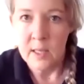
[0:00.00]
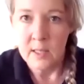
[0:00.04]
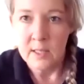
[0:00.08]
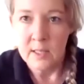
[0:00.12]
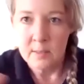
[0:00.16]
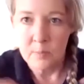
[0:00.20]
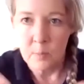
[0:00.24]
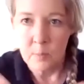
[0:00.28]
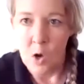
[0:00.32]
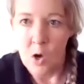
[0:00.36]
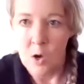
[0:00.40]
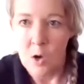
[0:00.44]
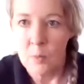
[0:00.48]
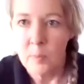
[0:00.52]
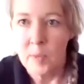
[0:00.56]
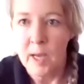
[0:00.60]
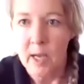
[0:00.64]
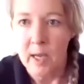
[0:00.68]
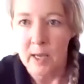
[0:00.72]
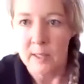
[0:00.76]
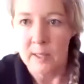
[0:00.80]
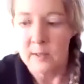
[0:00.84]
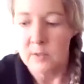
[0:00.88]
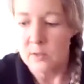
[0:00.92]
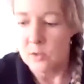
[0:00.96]
small
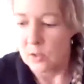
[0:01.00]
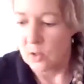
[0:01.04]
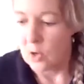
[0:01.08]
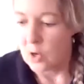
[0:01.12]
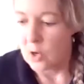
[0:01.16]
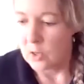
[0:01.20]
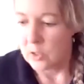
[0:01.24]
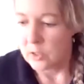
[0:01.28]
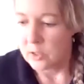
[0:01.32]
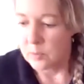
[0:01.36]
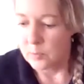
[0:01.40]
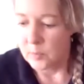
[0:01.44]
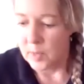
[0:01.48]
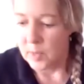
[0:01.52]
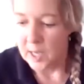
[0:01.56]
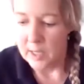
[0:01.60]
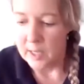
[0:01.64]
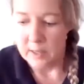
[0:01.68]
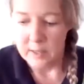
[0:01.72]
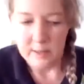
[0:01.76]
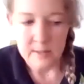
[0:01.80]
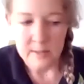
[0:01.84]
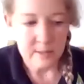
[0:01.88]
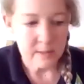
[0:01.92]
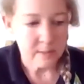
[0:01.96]
bags or large
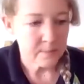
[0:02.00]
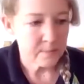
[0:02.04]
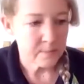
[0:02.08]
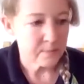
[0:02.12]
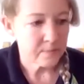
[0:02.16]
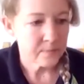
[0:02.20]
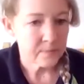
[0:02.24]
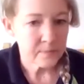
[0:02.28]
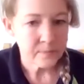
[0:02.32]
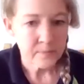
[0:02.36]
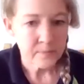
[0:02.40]
bags